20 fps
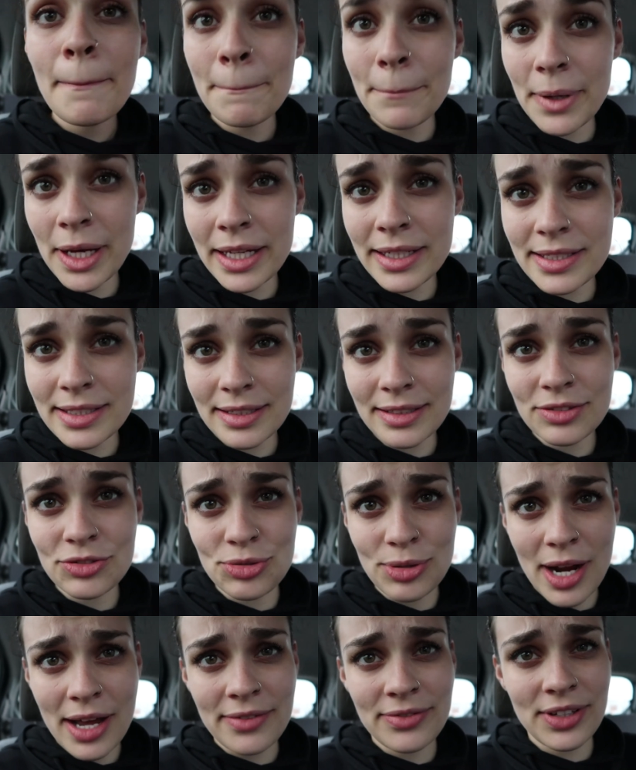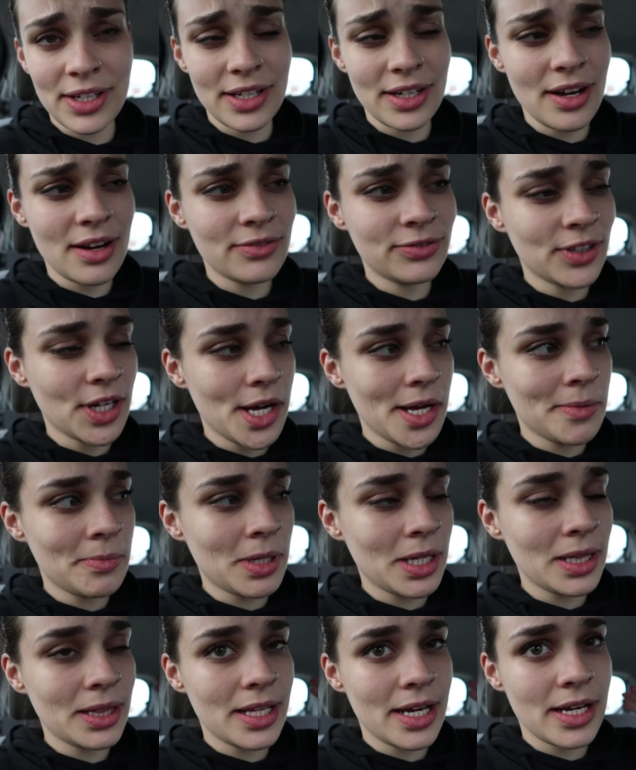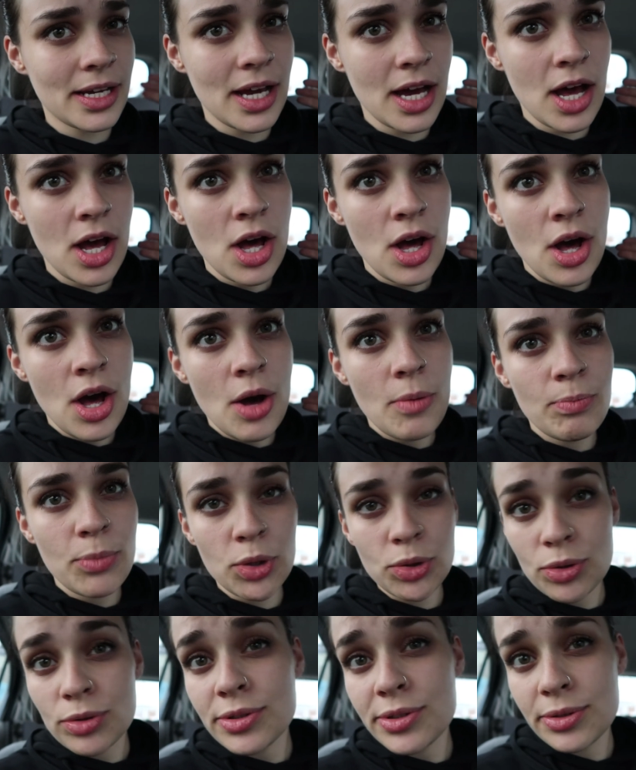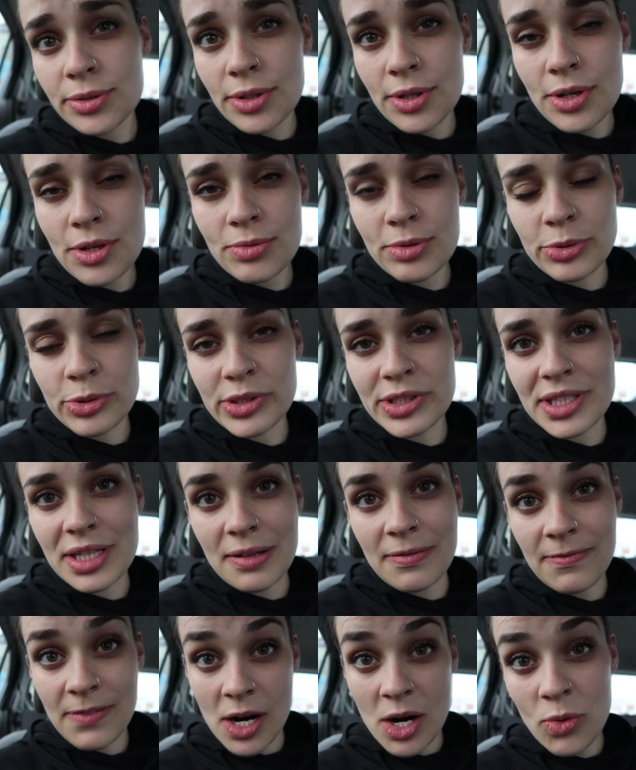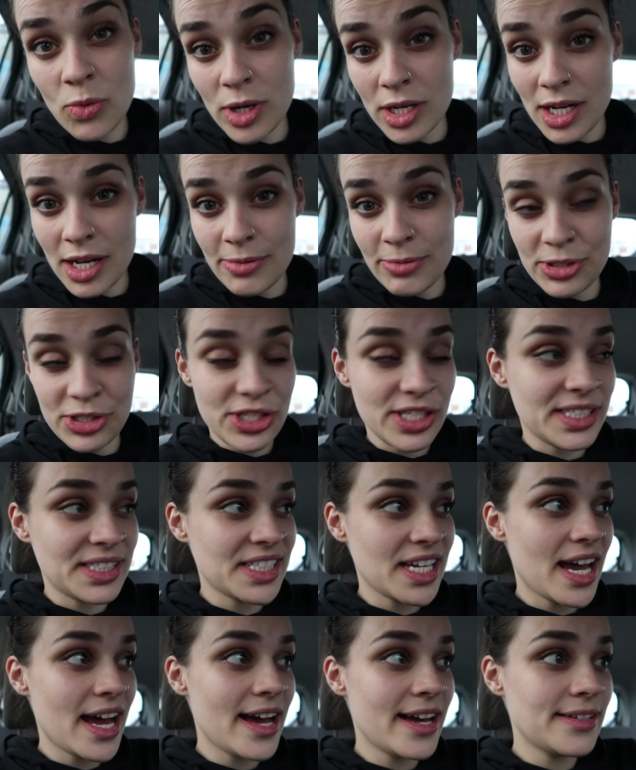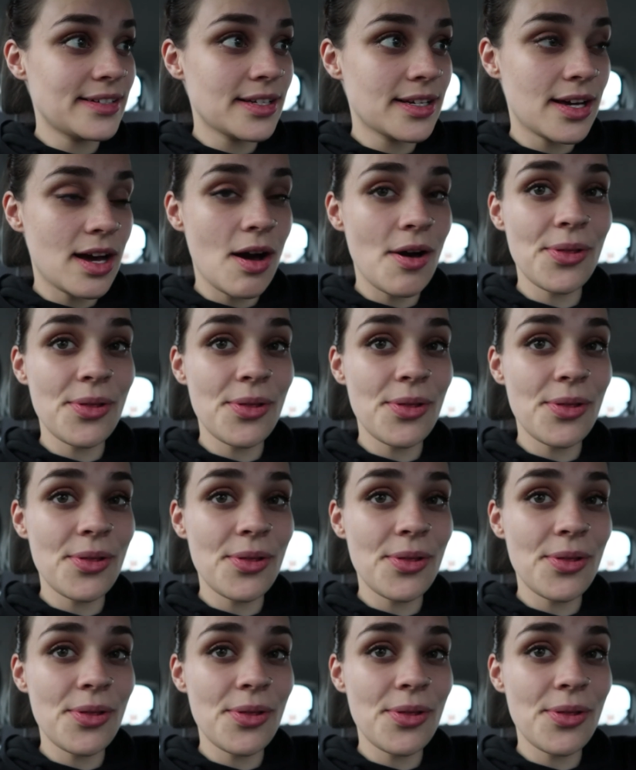But driving from Lake Motosu, which is the far one I was just at,